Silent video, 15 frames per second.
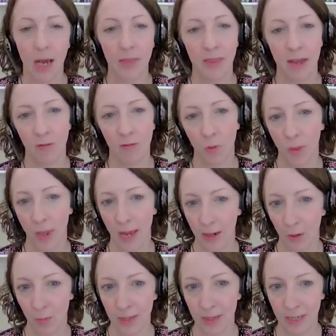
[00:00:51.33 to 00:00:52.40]
and therefore
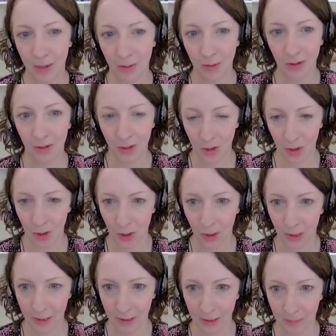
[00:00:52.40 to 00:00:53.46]
that can be used as a
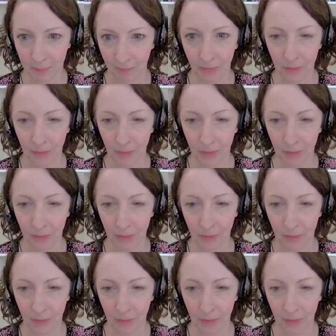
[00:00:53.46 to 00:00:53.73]
target.